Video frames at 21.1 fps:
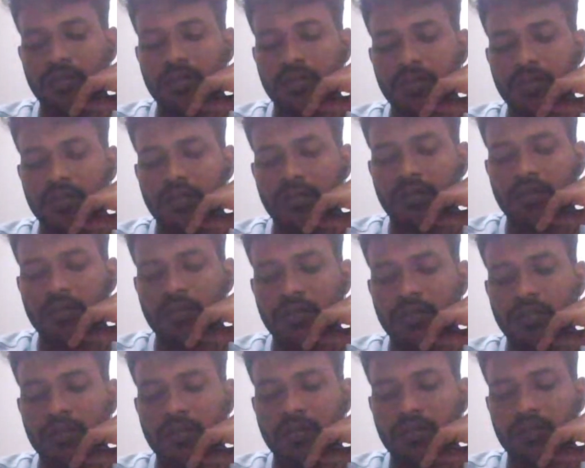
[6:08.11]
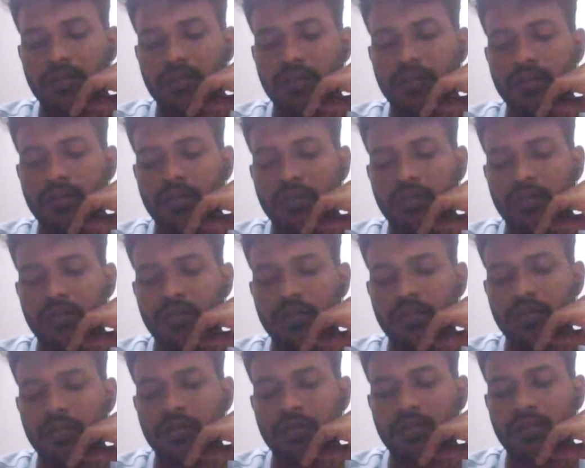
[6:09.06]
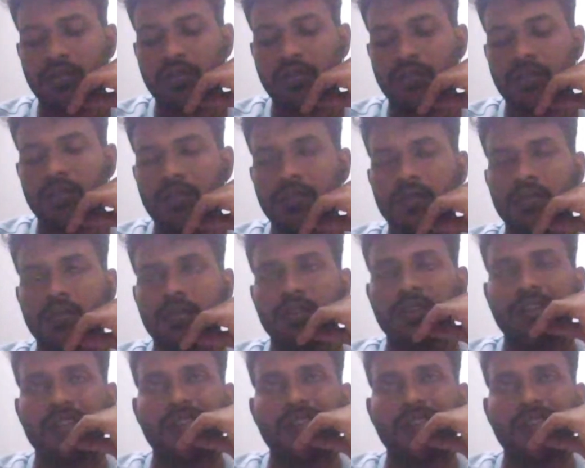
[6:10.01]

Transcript: implement your new code. So how will you